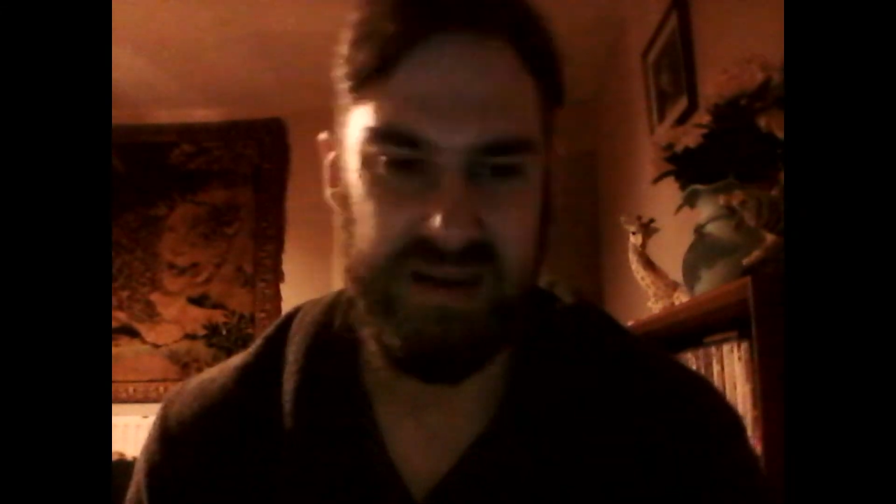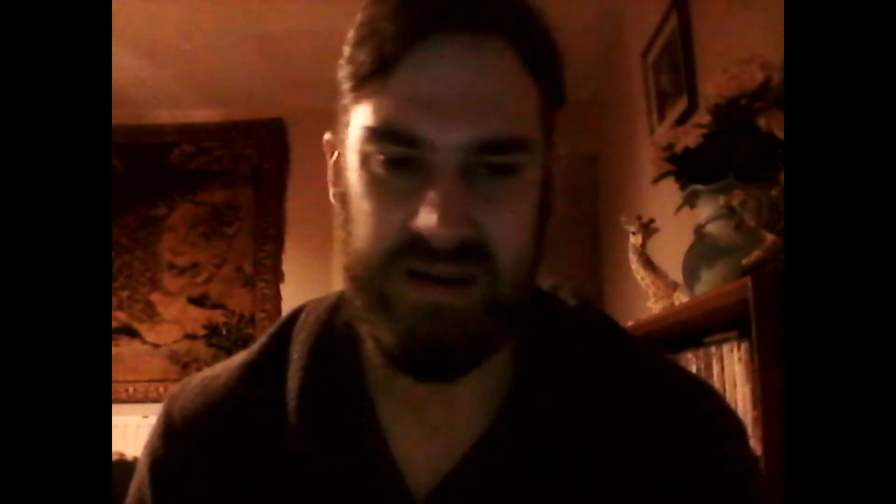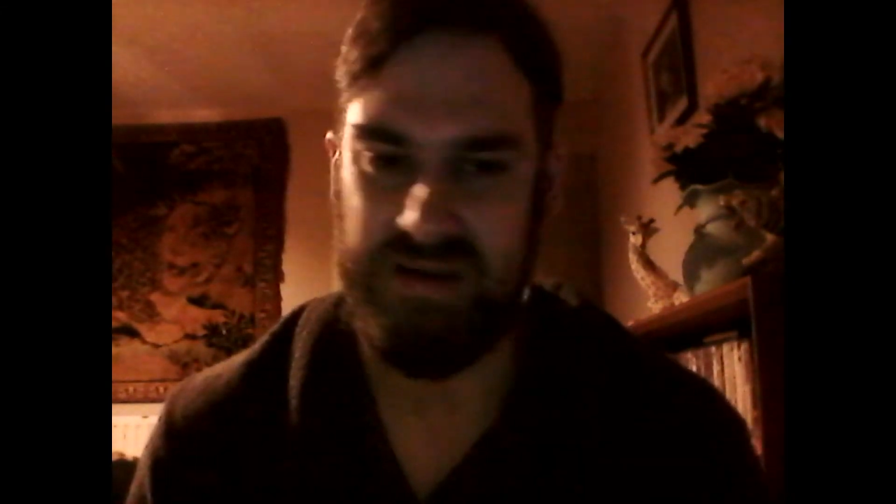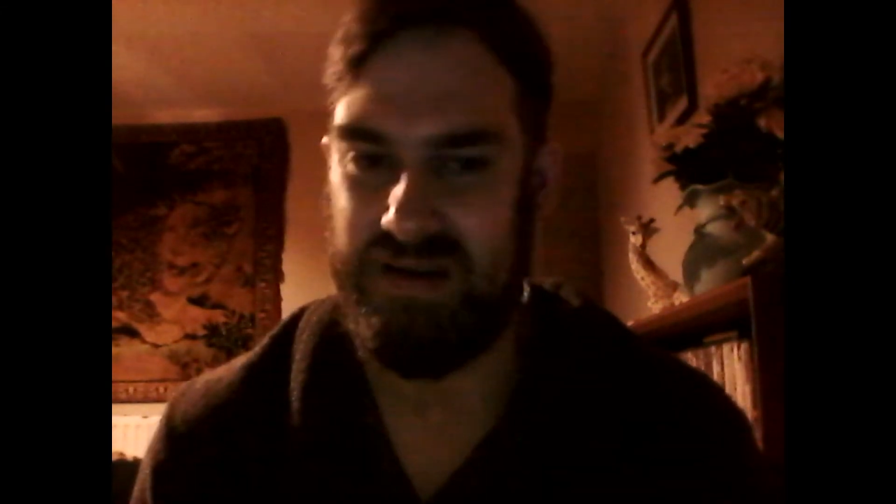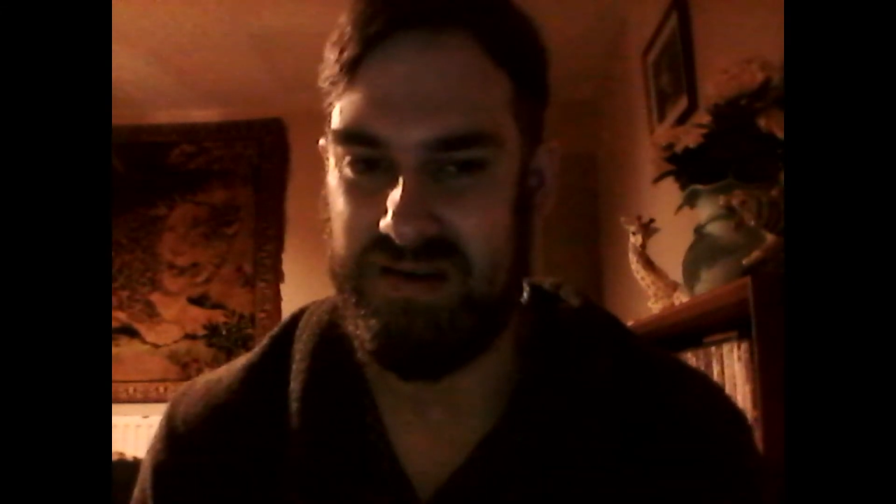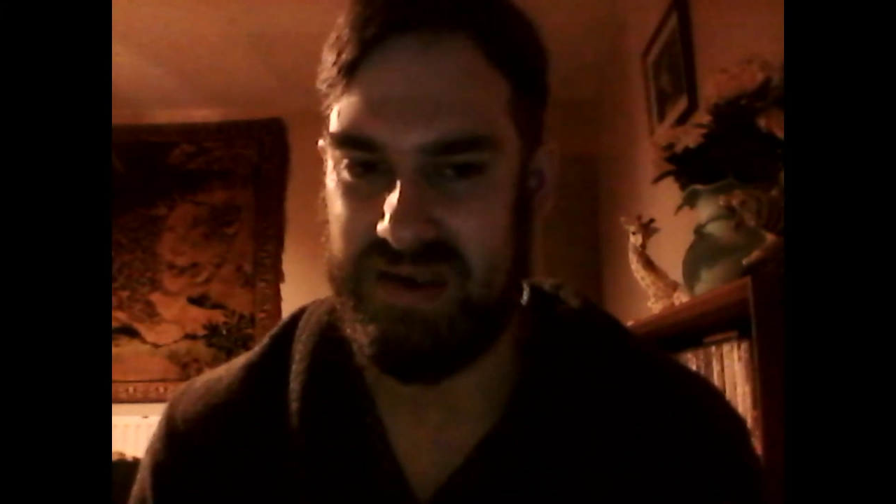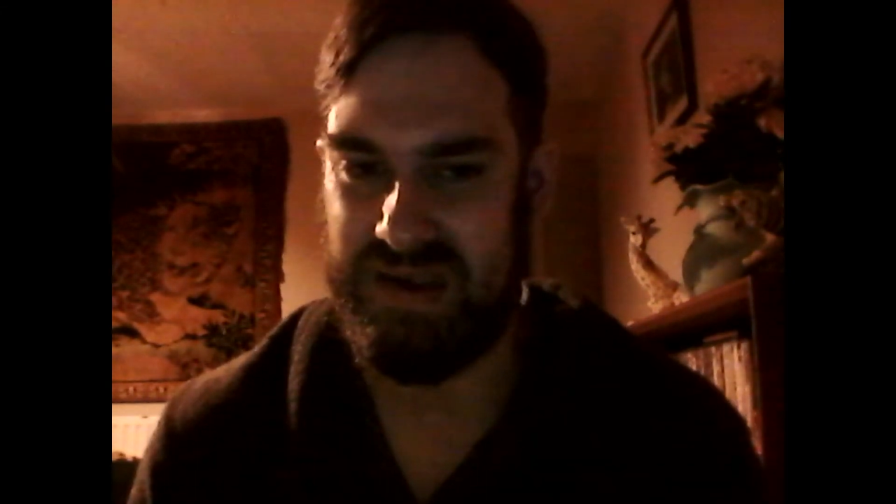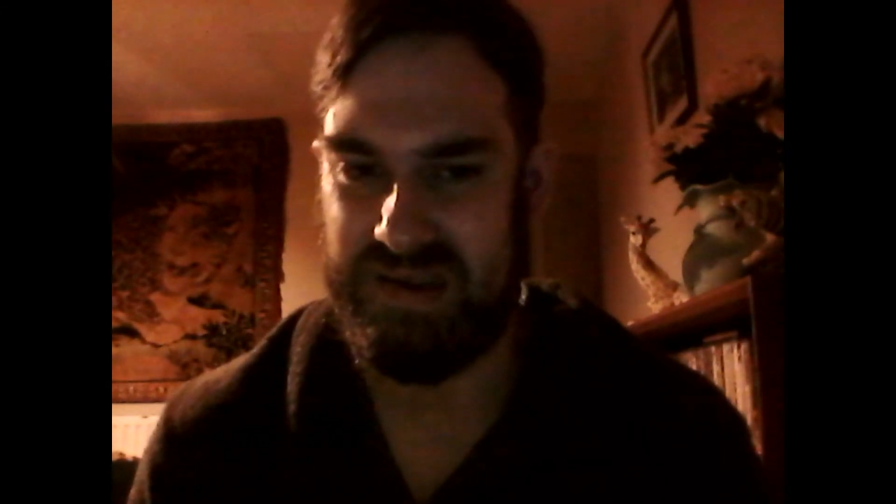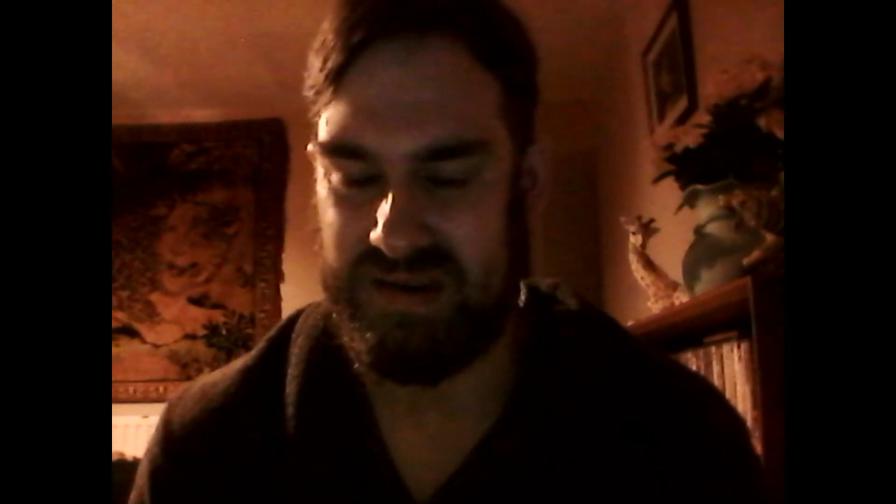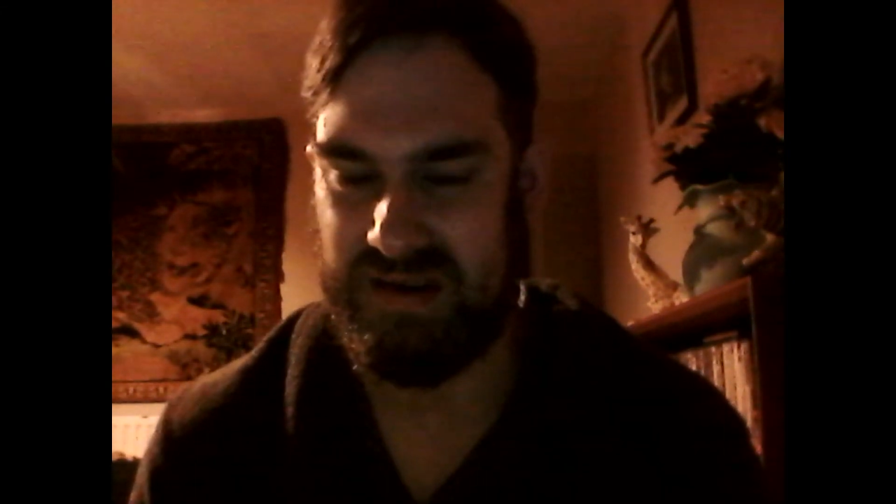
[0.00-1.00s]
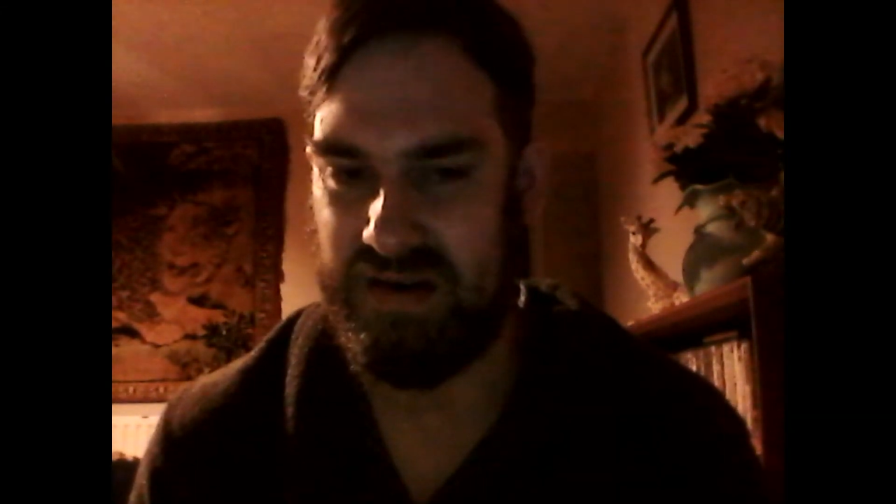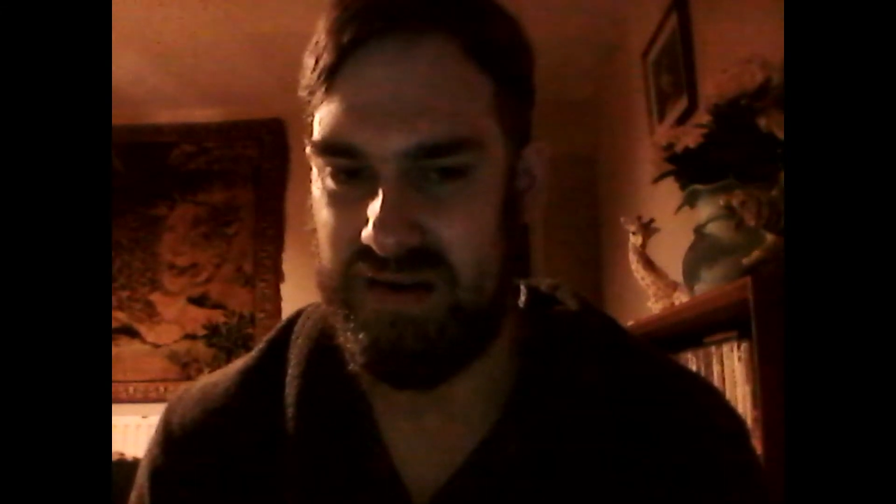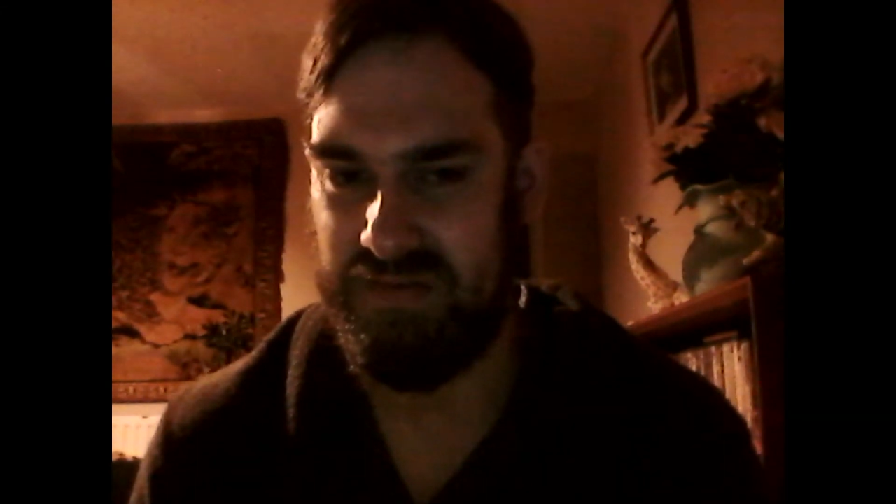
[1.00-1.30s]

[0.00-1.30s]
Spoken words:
that's kind